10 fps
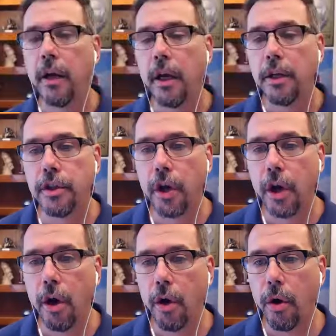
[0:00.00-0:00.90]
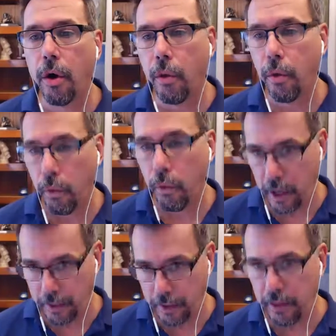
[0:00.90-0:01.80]
So
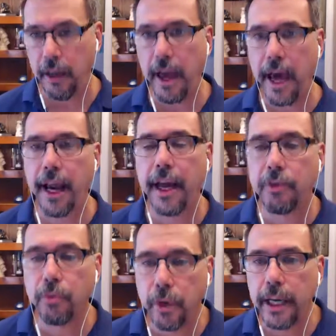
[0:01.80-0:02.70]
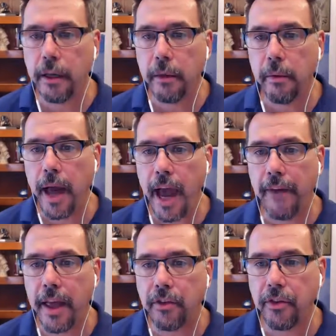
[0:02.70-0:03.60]
ATLAST would need to have
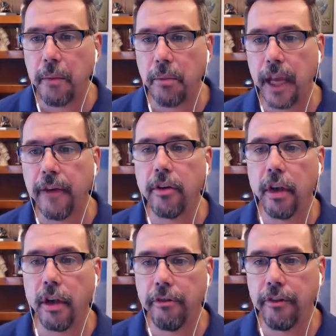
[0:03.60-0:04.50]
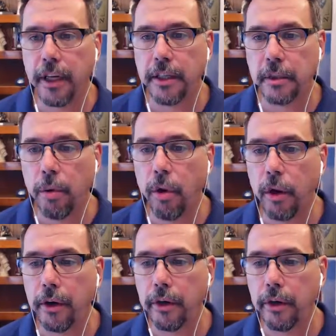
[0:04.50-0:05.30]
that same level of support.